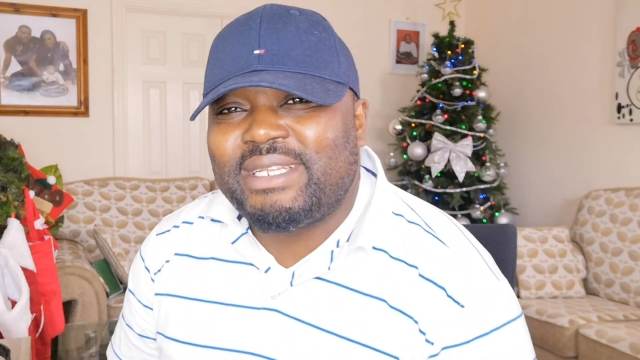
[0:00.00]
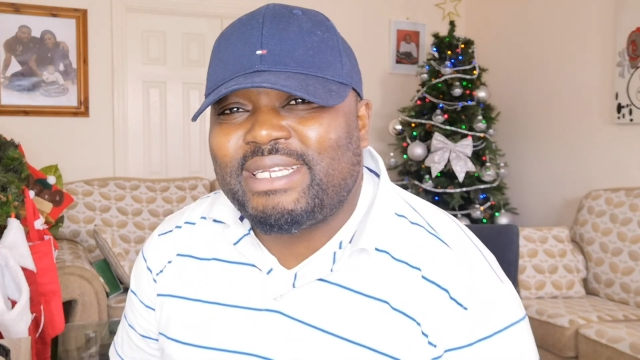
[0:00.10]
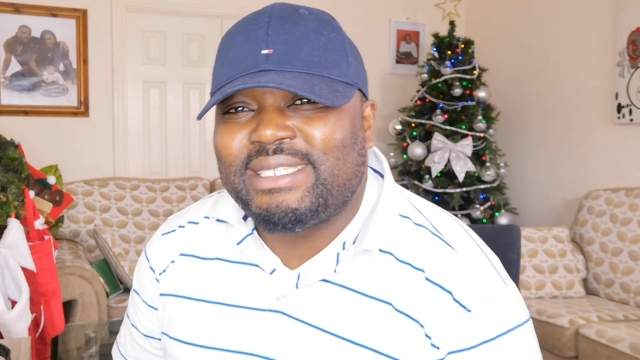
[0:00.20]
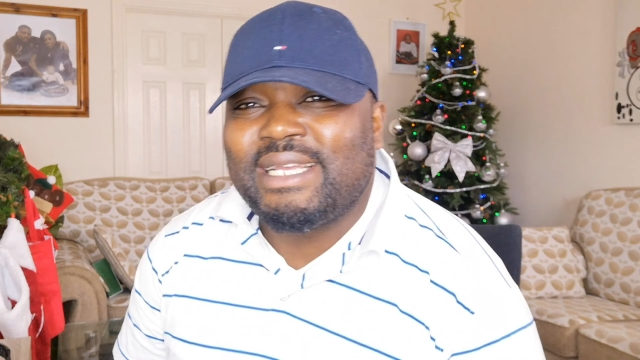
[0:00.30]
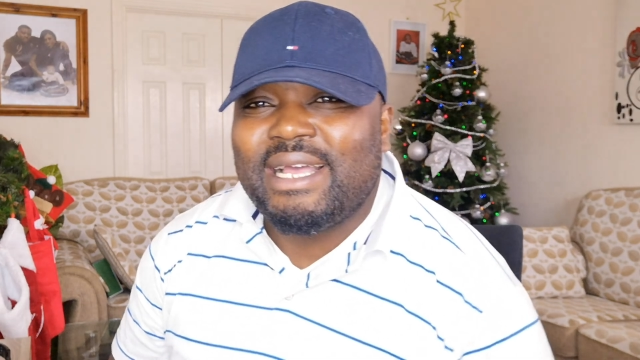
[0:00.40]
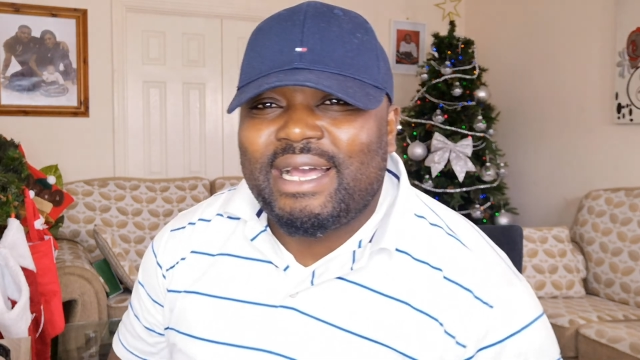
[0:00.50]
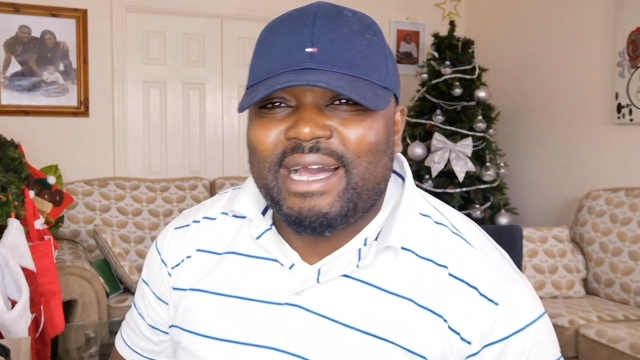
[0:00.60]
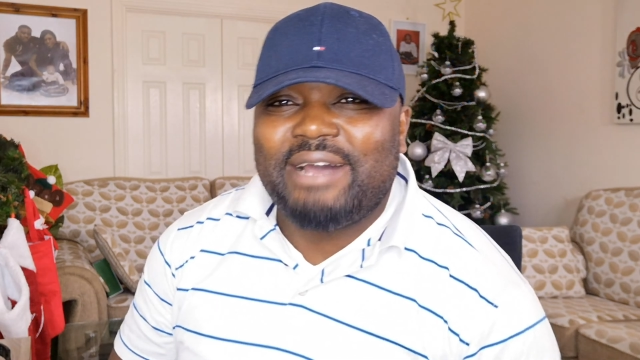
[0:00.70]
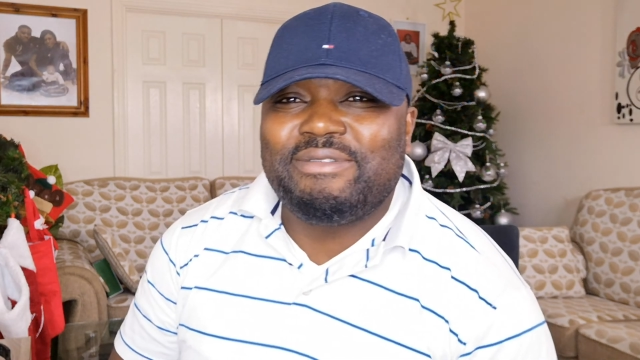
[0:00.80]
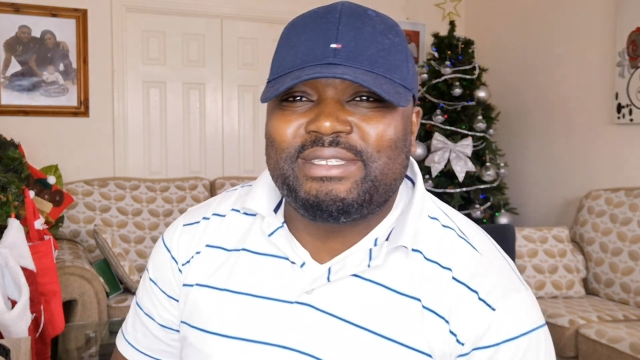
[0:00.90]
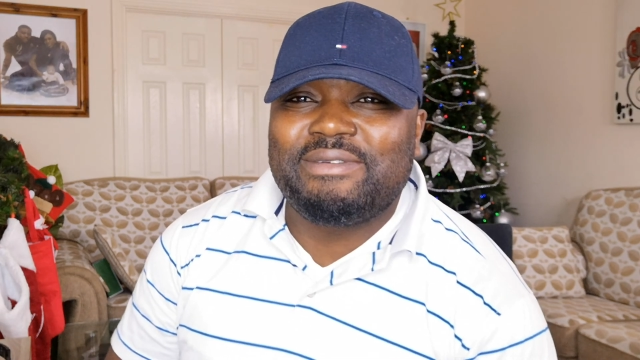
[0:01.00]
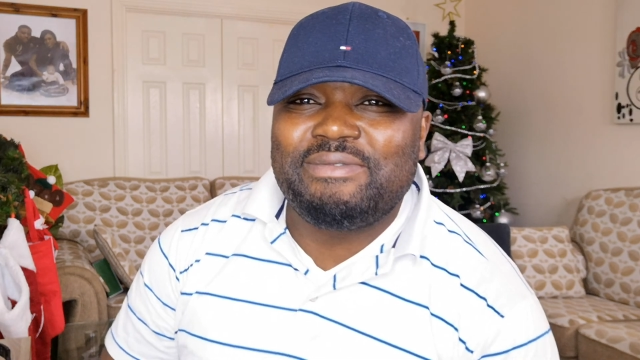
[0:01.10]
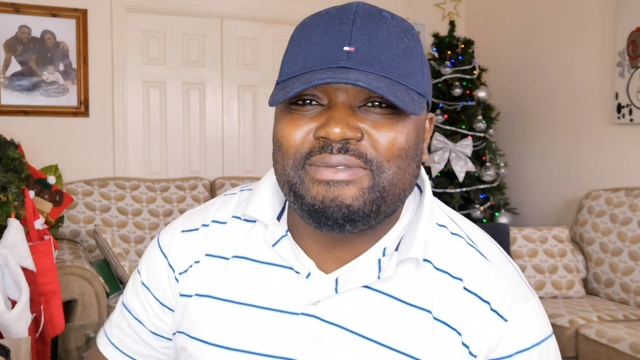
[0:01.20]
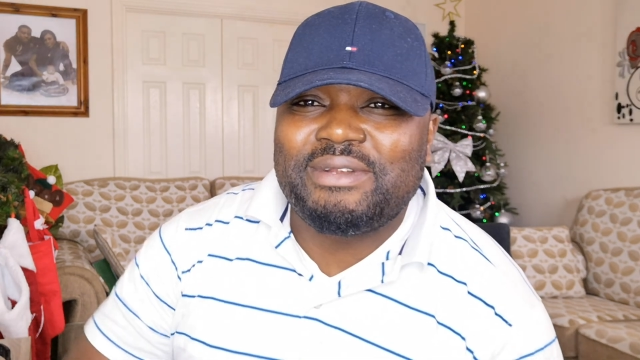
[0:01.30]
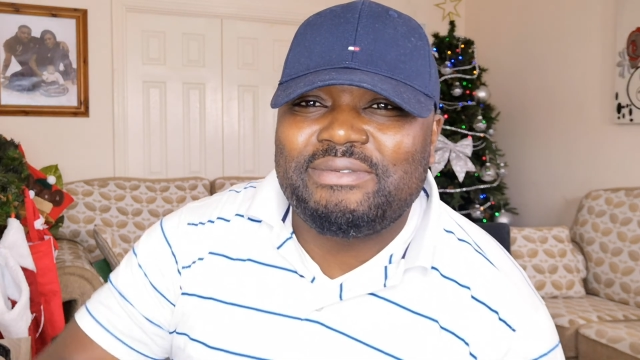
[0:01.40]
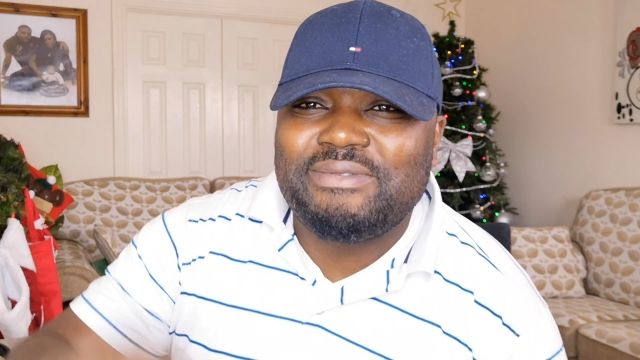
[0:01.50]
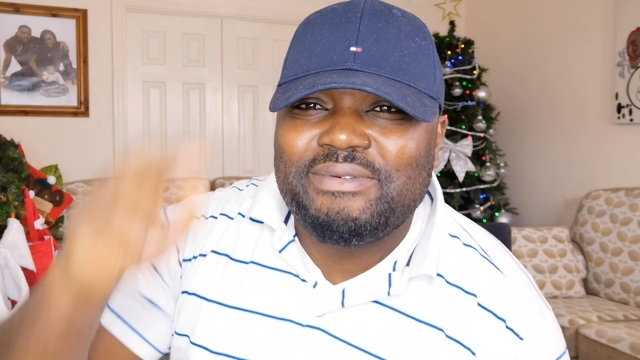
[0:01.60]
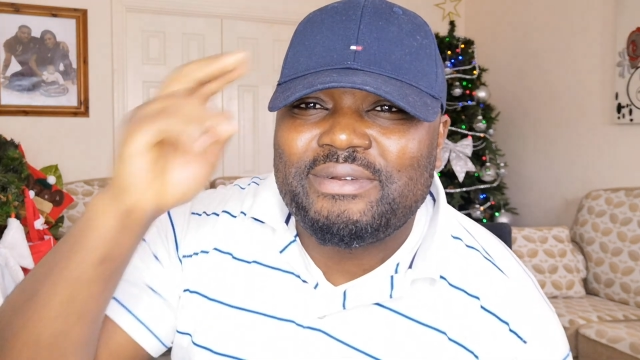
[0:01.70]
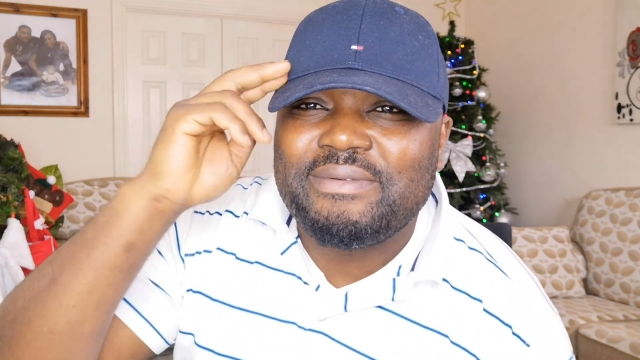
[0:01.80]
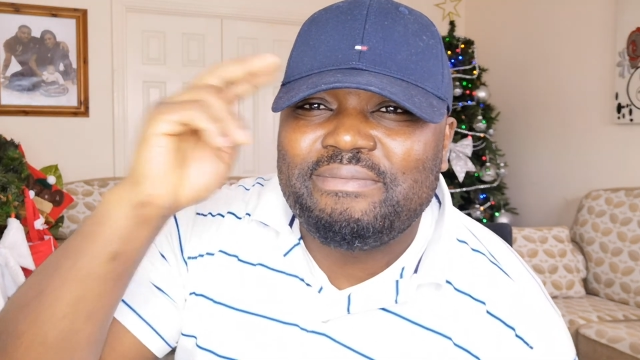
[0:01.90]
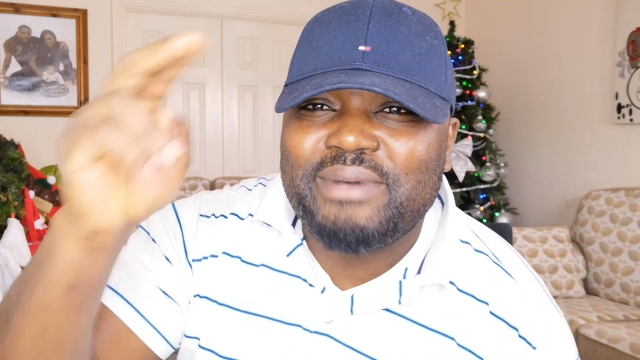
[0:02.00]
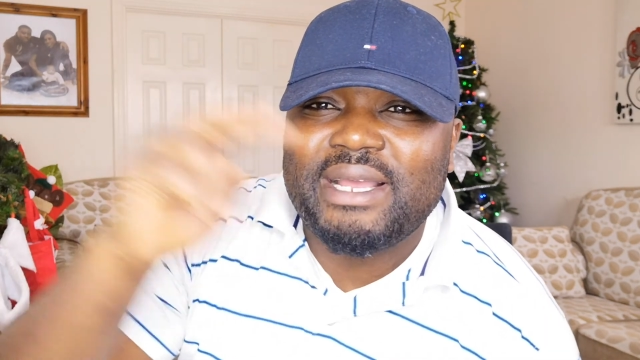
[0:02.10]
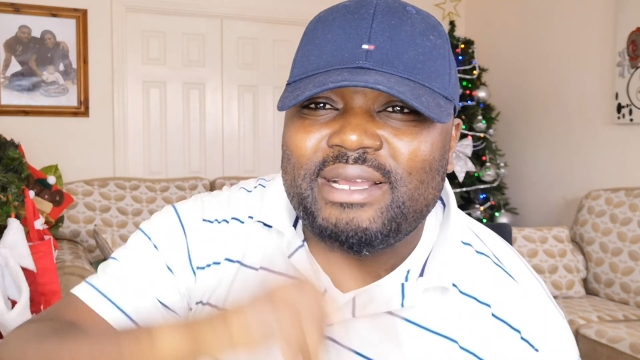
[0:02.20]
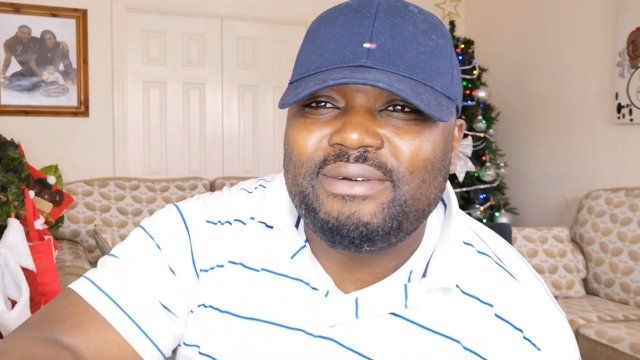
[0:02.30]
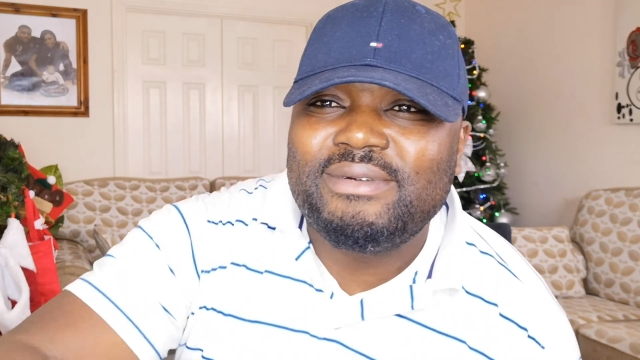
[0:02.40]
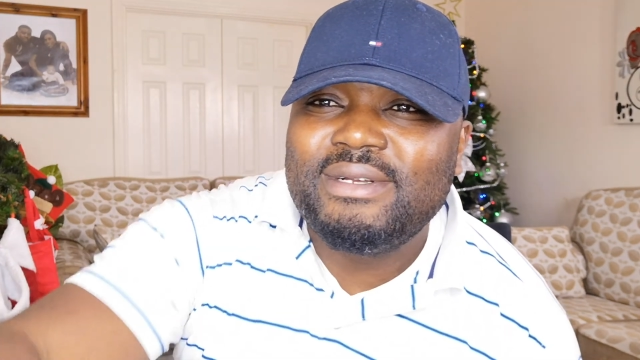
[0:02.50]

in this. Have yourself a wonderful one. Bye now.